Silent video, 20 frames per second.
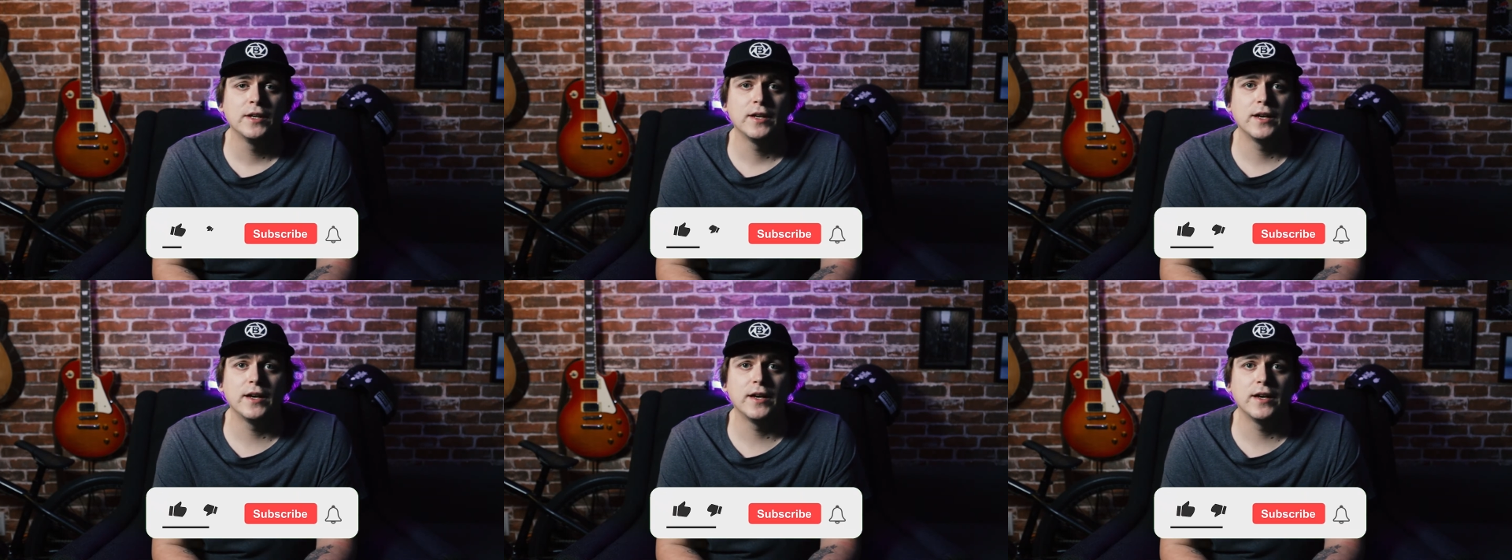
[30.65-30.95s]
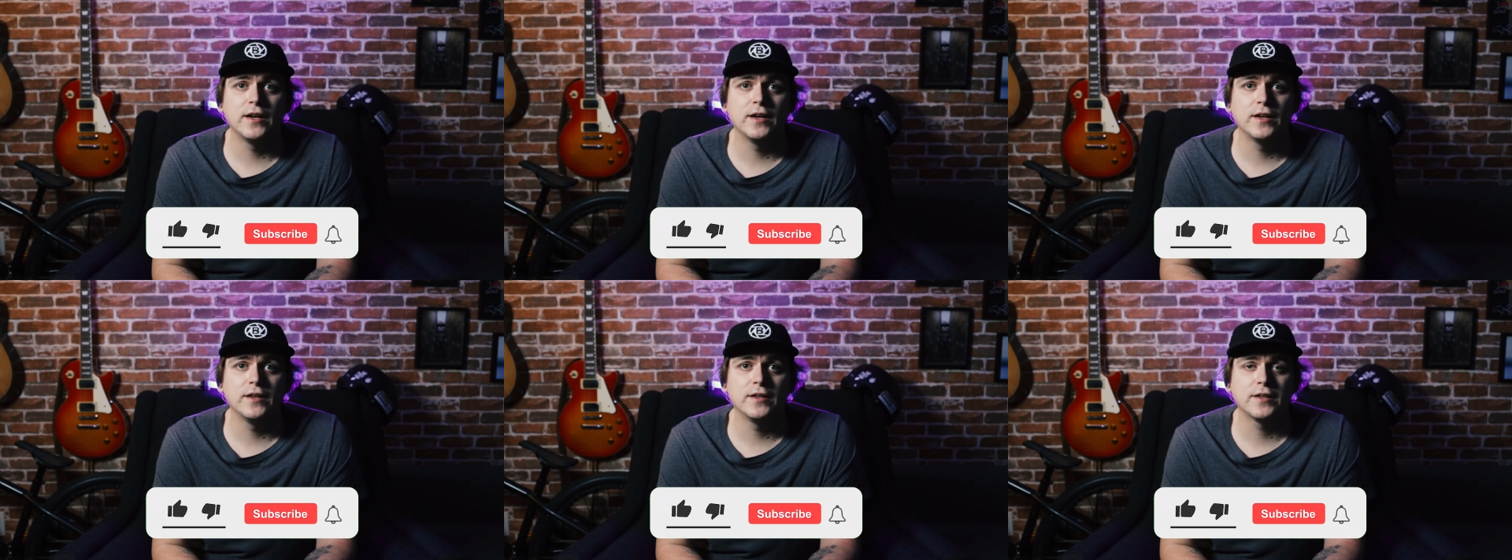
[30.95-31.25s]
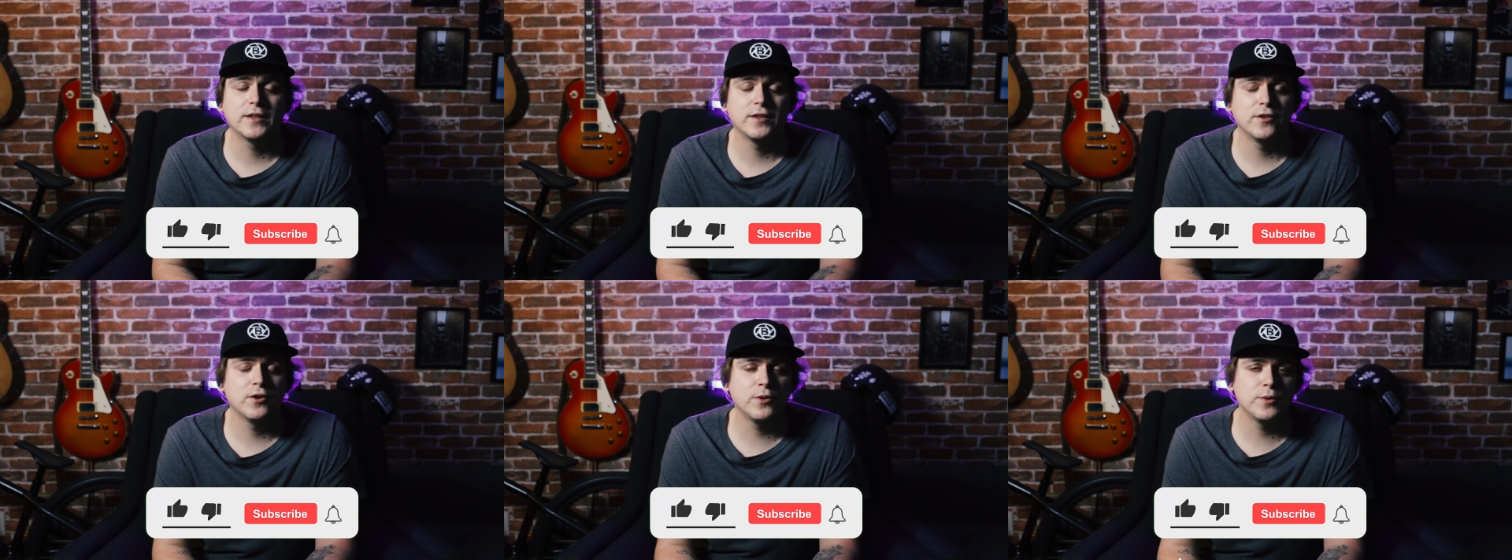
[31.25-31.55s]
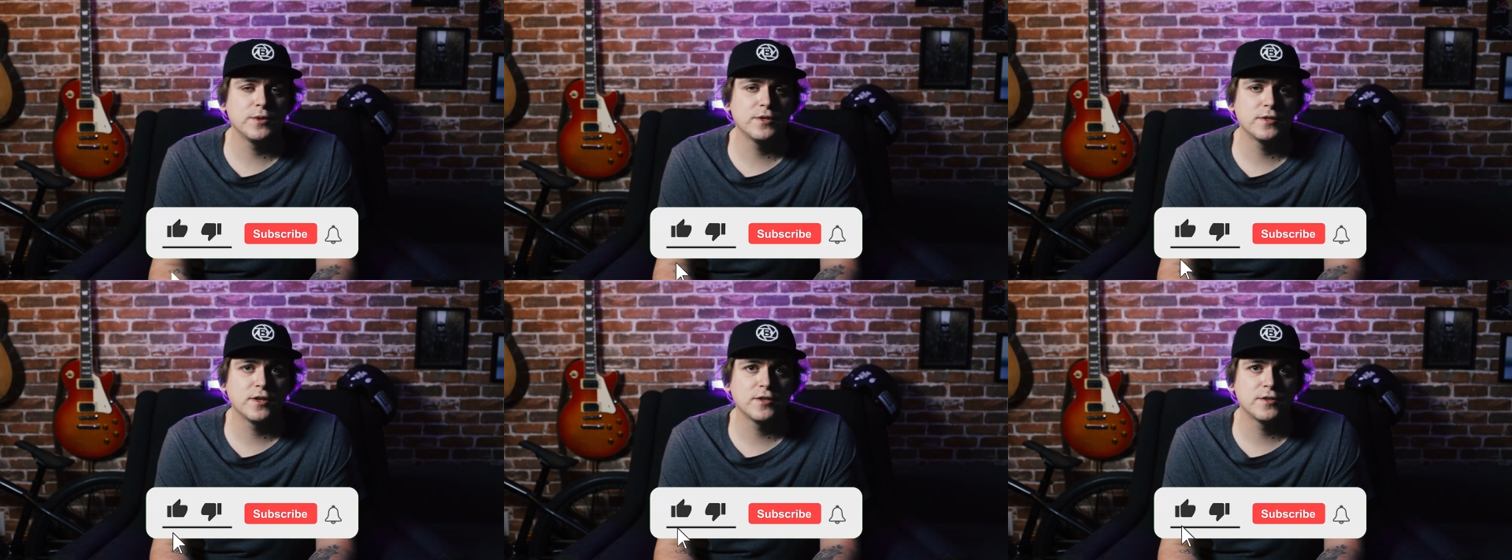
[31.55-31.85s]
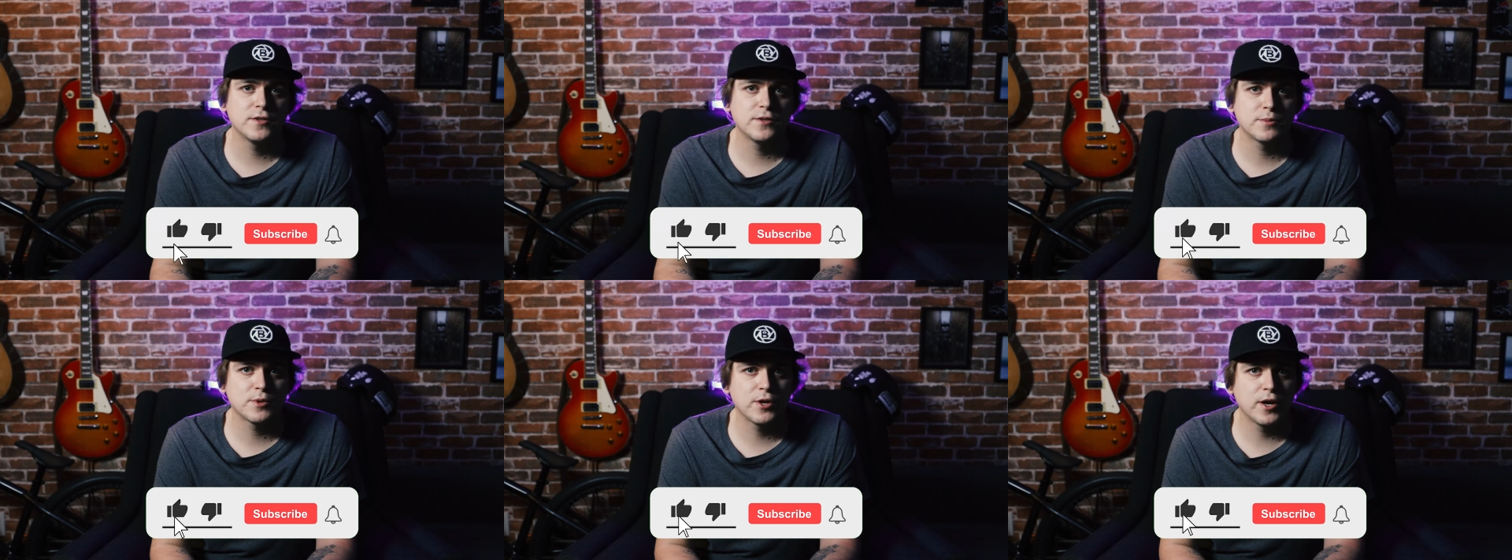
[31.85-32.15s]
Uh, can always
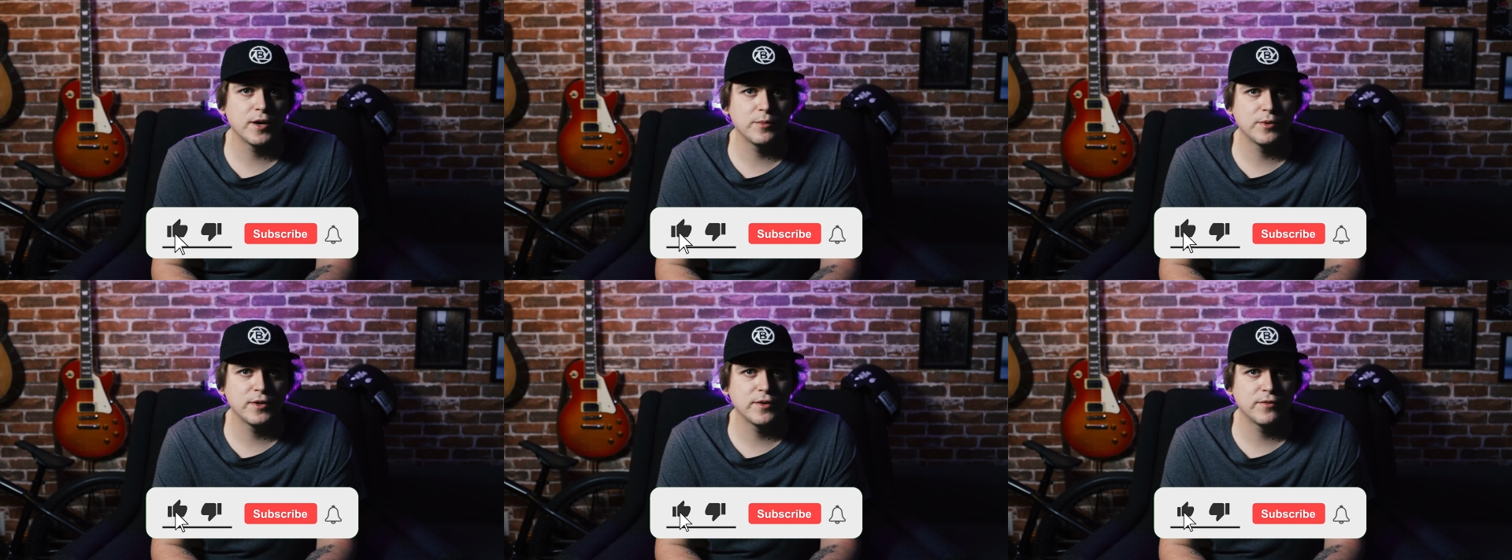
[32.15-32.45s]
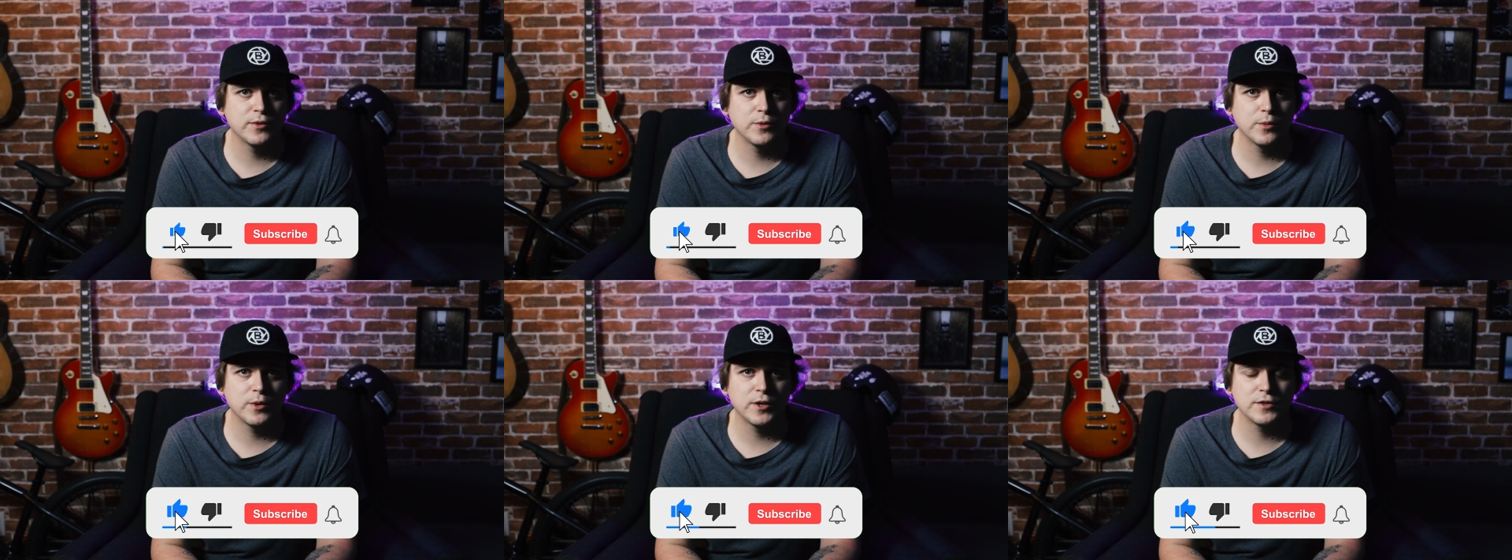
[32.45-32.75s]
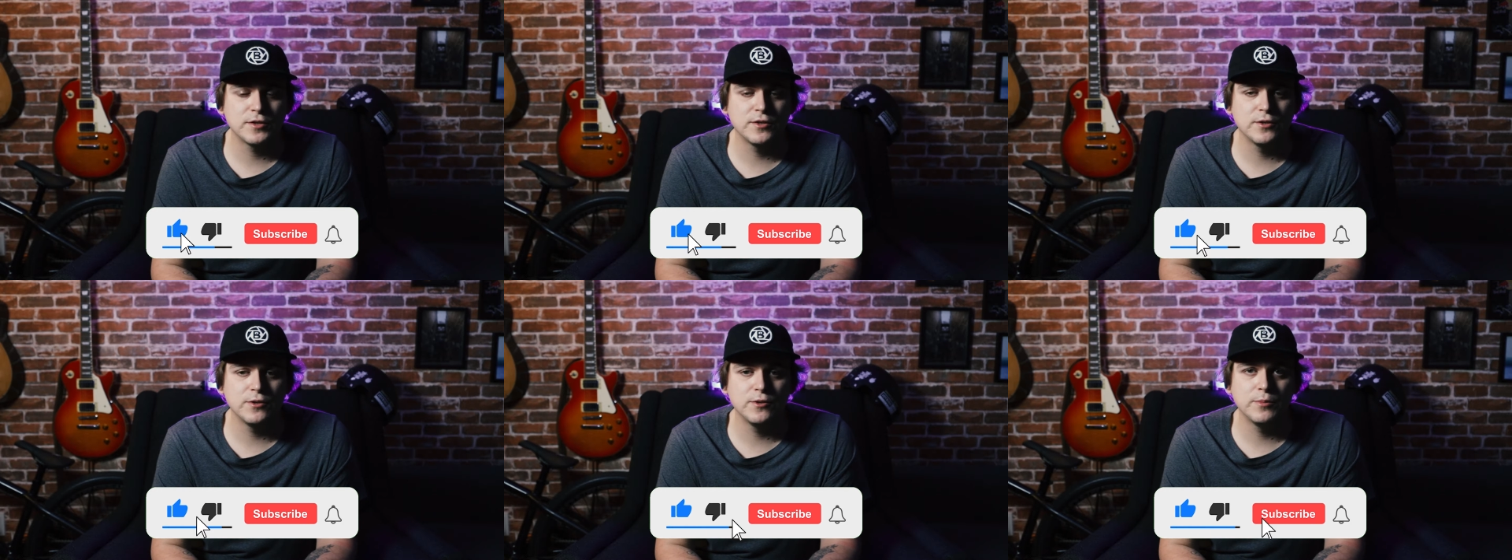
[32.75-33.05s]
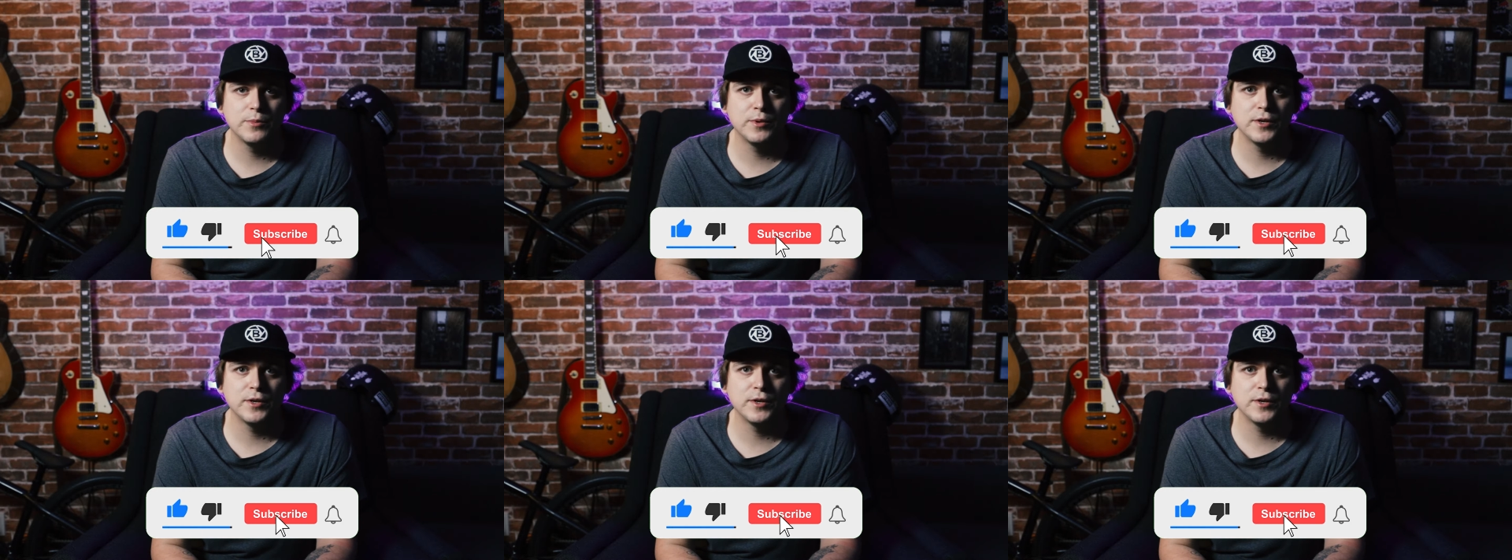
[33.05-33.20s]
unsubscribe whenever you want to,